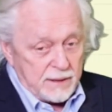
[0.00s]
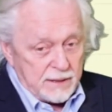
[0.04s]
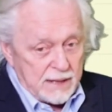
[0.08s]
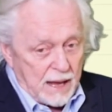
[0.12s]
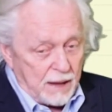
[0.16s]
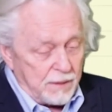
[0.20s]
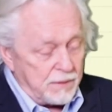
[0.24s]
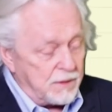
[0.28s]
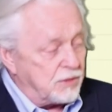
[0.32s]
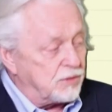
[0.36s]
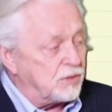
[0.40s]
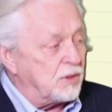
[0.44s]

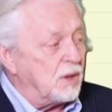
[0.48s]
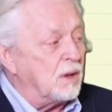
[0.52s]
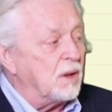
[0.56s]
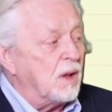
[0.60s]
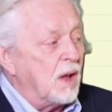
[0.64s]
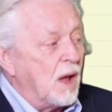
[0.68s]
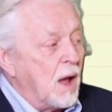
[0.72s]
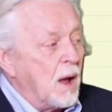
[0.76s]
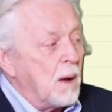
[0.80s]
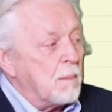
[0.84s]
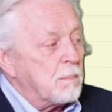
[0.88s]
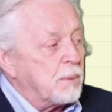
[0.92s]
Now, this is a
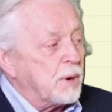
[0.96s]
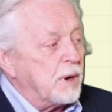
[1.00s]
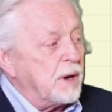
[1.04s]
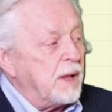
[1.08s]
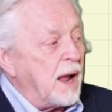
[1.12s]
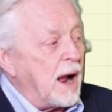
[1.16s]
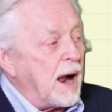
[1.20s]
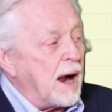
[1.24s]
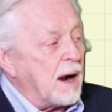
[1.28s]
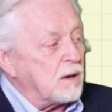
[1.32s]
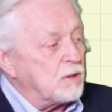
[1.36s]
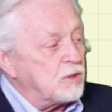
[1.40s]
pretty
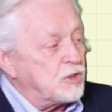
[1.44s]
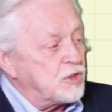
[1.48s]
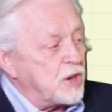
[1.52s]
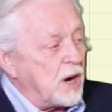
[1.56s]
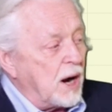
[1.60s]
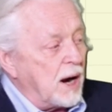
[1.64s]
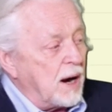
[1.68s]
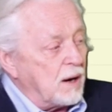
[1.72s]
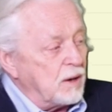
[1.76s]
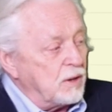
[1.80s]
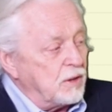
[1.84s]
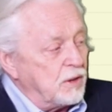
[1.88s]
hard
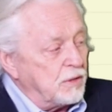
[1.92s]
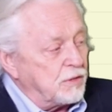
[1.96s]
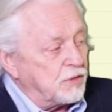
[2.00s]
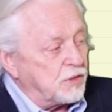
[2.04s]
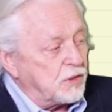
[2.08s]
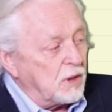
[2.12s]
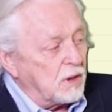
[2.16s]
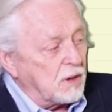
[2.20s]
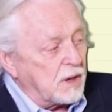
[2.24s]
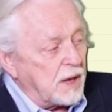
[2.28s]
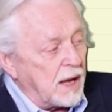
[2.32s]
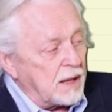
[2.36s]
chart. You've
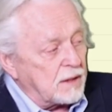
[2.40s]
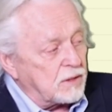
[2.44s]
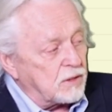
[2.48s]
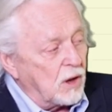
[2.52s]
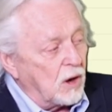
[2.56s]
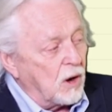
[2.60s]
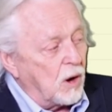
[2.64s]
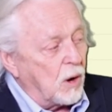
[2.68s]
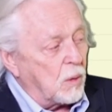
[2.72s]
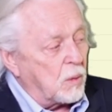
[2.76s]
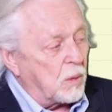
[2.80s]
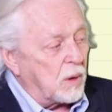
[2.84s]
still got the
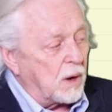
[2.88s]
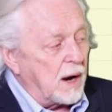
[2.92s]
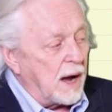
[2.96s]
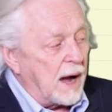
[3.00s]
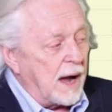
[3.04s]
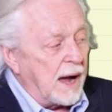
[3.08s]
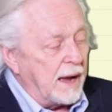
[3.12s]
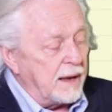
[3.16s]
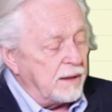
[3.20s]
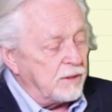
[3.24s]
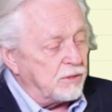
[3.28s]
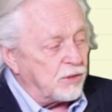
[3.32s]
lower
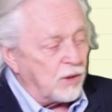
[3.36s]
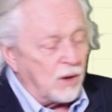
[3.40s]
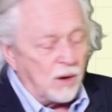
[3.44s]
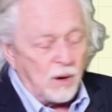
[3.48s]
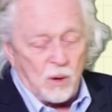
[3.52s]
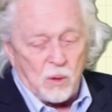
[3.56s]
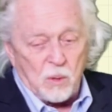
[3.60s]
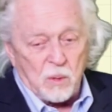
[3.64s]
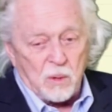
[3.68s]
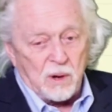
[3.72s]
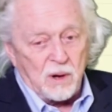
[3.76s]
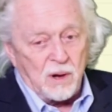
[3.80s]
highs,
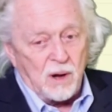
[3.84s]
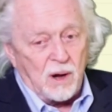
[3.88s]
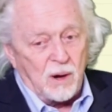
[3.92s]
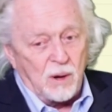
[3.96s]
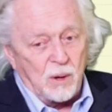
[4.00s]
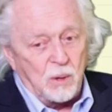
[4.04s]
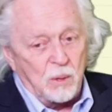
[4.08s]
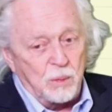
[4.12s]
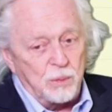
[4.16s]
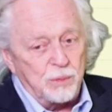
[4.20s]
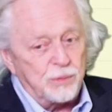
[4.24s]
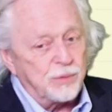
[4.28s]
lower
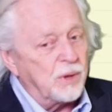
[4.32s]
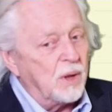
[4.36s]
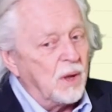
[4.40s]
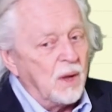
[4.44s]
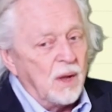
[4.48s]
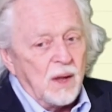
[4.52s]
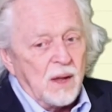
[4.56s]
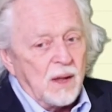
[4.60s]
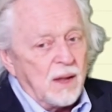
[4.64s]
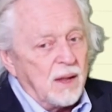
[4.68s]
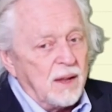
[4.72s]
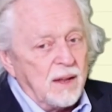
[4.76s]
lows.
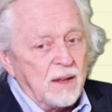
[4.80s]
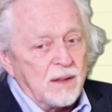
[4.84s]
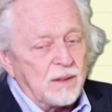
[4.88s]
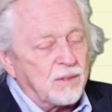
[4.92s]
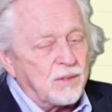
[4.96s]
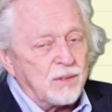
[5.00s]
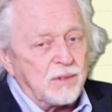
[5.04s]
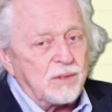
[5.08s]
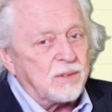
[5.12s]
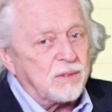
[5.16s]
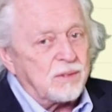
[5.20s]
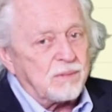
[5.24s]

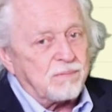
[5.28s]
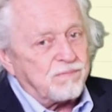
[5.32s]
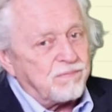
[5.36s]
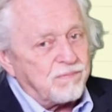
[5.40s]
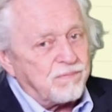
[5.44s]
It's